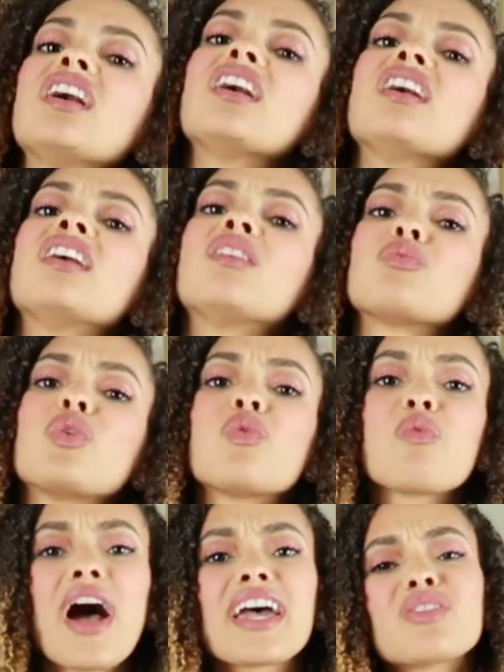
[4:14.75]
oh,
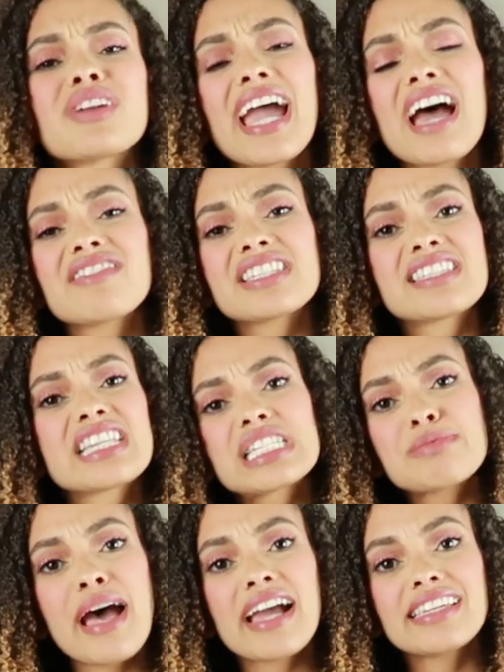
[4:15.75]
well, why don't I have a
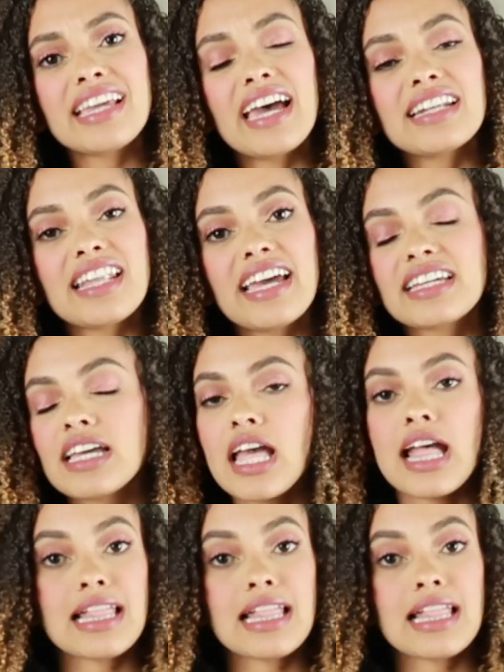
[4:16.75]
six pack yet? Like,